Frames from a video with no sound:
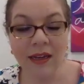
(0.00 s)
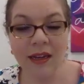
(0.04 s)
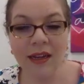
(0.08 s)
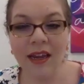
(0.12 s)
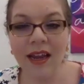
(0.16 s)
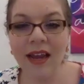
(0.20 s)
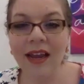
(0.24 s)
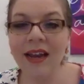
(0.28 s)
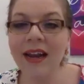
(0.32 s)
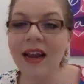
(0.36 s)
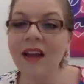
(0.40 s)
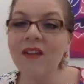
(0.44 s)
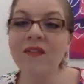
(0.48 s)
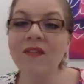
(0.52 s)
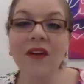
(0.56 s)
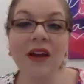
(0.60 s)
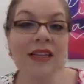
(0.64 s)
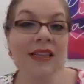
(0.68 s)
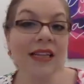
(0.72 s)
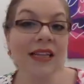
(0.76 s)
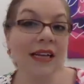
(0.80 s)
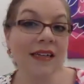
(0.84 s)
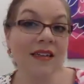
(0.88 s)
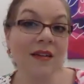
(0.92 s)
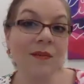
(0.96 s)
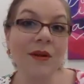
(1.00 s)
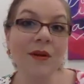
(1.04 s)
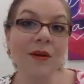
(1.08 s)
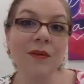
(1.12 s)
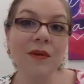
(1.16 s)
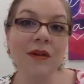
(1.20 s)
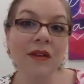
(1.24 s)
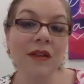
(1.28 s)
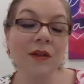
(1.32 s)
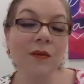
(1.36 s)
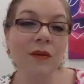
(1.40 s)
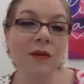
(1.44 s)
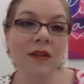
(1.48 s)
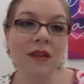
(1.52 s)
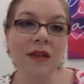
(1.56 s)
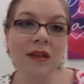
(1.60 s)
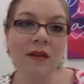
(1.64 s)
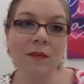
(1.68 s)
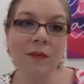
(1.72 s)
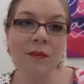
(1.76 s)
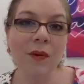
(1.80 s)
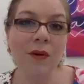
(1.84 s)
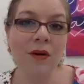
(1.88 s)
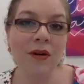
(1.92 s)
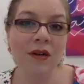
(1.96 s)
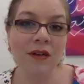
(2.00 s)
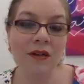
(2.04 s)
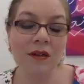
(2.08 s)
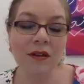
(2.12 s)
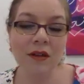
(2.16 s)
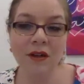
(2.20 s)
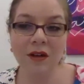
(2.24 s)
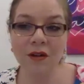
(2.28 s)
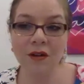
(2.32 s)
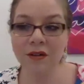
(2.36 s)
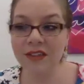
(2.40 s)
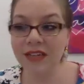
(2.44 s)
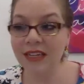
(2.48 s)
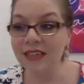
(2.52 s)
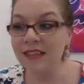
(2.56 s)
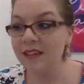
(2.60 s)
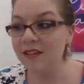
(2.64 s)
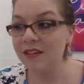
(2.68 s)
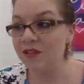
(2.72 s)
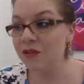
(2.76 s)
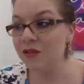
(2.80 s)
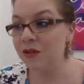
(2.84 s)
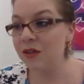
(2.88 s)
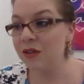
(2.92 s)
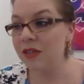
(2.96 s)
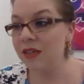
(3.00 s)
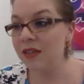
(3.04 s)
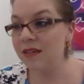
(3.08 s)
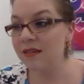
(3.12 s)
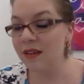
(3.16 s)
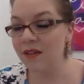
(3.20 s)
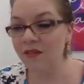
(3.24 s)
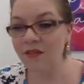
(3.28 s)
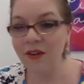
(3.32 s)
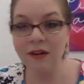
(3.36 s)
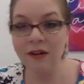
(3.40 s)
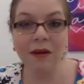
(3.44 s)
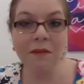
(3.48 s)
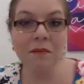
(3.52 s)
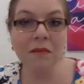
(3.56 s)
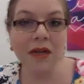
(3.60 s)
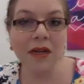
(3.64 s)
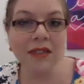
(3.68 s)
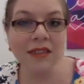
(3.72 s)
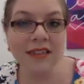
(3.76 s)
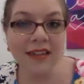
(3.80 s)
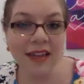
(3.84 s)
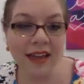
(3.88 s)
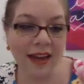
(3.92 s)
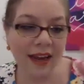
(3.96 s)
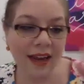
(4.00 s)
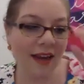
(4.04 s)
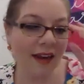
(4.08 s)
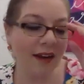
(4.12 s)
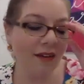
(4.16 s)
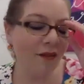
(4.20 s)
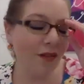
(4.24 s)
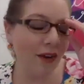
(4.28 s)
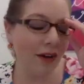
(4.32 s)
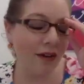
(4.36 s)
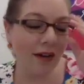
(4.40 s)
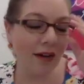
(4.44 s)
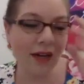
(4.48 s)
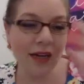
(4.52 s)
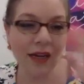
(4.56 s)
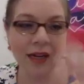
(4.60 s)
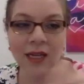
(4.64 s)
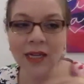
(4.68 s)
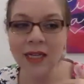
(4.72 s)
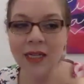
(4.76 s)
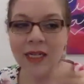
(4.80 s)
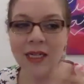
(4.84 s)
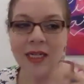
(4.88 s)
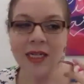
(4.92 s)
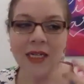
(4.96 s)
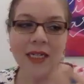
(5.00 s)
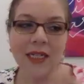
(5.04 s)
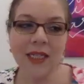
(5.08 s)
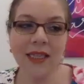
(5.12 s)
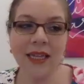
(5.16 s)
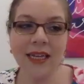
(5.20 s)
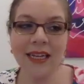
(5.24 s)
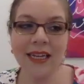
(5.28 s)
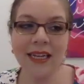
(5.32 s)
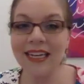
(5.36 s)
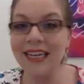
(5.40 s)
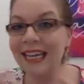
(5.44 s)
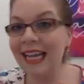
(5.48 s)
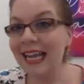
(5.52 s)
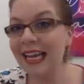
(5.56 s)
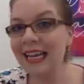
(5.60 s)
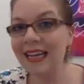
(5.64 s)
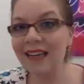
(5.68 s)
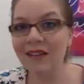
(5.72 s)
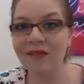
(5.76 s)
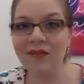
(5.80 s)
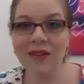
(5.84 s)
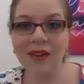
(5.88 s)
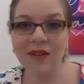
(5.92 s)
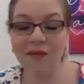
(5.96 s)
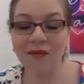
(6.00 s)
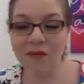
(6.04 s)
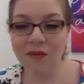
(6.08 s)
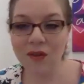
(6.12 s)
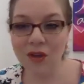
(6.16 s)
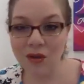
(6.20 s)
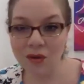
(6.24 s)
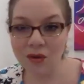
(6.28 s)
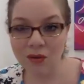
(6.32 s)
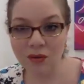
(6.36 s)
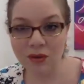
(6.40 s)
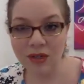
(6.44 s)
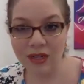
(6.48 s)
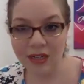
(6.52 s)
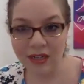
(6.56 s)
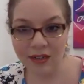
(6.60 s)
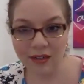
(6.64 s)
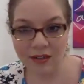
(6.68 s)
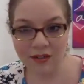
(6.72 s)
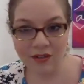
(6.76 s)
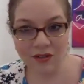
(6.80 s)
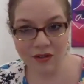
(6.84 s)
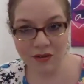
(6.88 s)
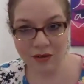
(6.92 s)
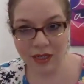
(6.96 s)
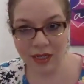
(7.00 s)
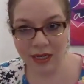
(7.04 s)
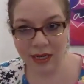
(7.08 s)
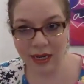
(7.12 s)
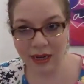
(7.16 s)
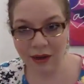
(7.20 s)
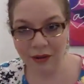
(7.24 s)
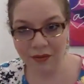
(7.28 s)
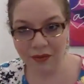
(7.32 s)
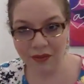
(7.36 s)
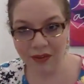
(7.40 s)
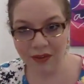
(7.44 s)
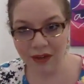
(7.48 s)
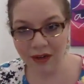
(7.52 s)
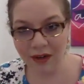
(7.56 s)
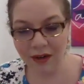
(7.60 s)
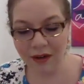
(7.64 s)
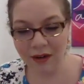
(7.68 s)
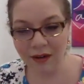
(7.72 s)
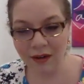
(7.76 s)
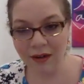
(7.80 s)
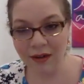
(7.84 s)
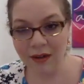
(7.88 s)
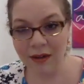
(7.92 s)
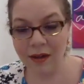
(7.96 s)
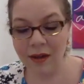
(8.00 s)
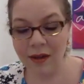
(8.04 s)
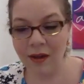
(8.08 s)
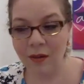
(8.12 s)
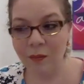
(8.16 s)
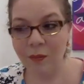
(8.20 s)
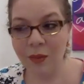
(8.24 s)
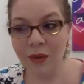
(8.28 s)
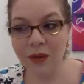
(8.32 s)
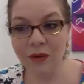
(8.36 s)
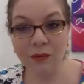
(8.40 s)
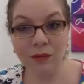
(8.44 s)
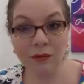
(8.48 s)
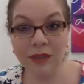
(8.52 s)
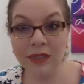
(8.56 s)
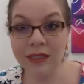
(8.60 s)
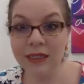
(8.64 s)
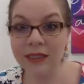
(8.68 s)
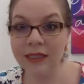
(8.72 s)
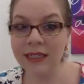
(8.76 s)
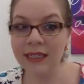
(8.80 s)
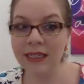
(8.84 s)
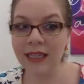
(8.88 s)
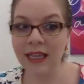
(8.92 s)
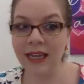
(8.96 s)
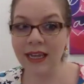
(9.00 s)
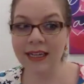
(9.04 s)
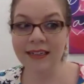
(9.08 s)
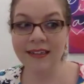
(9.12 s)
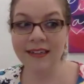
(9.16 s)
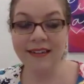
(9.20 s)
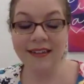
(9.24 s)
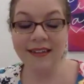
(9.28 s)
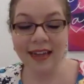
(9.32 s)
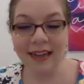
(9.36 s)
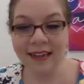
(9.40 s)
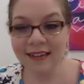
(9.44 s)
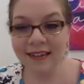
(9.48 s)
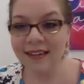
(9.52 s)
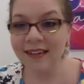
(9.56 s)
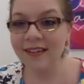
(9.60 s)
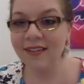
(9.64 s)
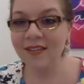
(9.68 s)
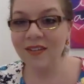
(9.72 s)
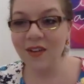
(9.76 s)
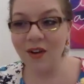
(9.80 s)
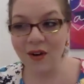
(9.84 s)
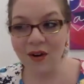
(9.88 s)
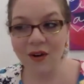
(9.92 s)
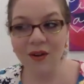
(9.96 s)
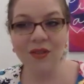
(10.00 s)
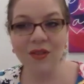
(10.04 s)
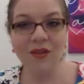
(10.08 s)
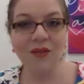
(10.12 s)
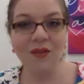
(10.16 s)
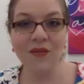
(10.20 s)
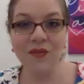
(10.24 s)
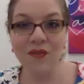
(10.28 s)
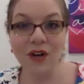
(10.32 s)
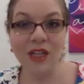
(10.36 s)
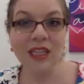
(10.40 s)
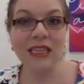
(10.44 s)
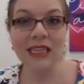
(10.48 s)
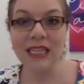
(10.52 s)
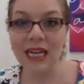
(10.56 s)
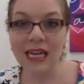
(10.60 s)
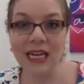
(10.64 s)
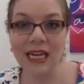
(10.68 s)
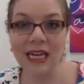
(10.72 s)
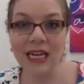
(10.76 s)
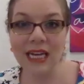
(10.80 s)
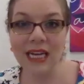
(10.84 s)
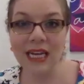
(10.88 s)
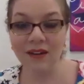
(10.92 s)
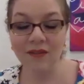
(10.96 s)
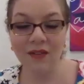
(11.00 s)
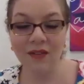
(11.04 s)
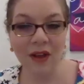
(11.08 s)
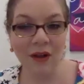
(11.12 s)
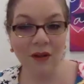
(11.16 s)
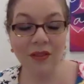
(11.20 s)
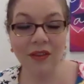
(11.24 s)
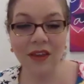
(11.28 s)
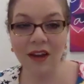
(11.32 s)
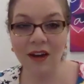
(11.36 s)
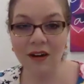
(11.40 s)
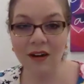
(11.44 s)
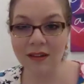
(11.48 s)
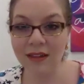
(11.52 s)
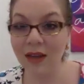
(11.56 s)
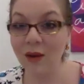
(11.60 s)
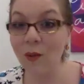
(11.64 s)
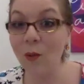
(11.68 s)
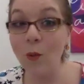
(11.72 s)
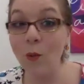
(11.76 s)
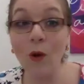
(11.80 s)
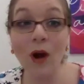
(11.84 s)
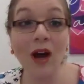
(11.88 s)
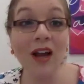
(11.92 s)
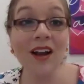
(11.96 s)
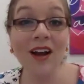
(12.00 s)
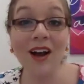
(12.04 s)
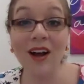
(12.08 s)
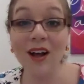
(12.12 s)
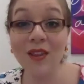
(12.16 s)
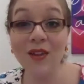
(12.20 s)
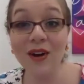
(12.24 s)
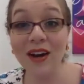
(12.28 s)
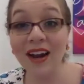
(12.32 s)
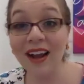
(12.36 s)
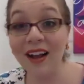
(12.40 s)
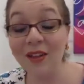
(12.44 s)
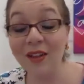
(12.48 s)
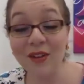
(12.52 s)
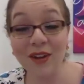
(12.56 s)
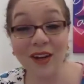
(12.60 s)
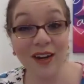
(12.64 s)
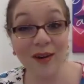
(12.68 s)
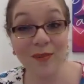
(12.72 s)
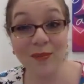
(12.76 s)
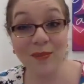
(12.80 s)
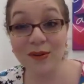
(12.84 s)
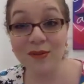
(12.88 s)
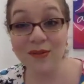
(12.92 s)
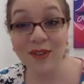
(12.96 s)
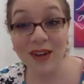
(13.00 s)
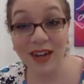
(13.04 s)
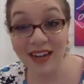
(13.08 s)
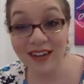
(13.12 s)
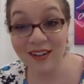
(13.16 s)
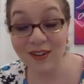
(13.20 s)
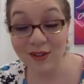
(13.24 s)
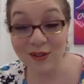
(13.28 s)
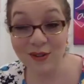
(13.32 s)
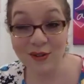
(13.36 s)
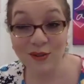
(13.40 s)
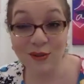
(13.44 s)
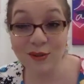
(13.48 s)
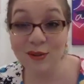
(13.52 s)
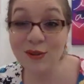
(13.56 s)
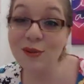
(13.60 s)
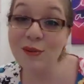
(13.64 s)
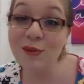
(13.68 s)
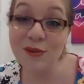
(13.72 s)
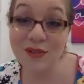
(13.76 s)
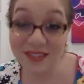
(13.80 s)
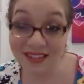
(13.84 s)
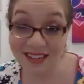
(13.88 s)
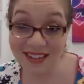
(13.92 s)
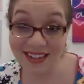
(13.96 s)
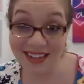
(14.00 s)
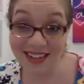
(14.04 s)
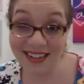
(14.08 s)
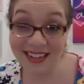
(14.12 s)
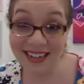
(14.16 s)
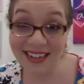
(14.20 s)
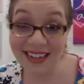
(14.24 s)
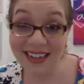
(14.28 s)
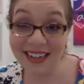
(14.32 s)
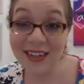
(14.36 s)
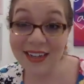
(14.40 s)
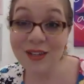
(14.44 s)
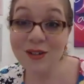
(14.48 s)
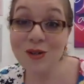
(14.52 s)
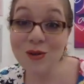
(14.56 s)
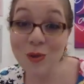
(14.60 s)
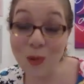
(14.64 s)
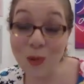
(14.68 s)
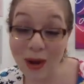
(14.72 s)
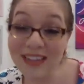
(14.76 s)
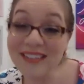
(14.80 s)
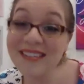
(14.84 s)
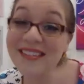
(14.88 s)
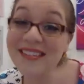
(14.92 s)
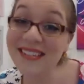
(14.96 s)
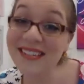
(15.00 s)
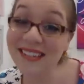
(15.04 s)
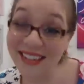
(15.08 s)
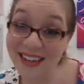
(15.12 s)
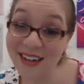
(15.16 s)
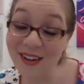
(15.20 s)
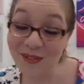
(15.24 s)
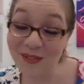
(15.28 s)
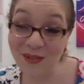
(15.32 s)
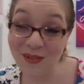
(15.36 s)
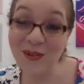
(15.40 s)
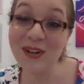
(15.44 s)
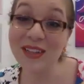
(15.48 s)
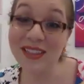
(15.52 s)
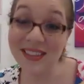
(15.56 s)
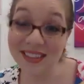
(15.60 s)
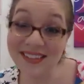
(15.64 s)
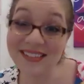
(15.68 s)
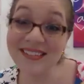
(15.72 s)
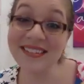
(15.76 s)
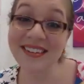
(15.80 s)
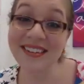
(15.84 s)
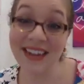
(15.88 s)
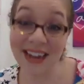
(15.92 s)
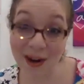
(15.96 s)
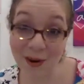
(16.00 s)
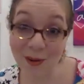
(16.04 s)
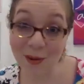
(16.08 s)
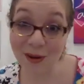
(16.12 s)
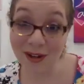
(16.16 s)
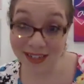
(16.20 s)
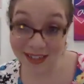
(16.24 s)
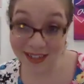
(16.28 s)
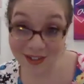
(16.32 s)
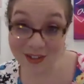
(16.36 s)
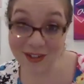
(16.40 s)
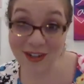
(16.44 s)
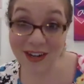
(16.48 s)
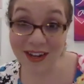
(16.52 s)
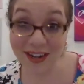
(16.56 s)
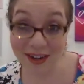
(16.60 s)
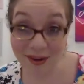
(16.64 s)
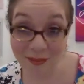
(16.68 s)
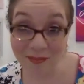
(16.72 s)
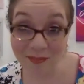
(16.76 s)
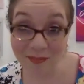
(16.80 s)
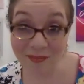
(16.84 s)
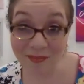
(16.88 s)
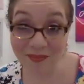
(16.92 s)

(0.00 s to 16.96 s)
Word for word: And I find that to be really, really important. You know, dentistry is a very mundane, very like negatively viewed industry out there. But really, like, dentists are the front line of healthcare. Like, what other healthcare provider do you see twice a year for at least an hour each time?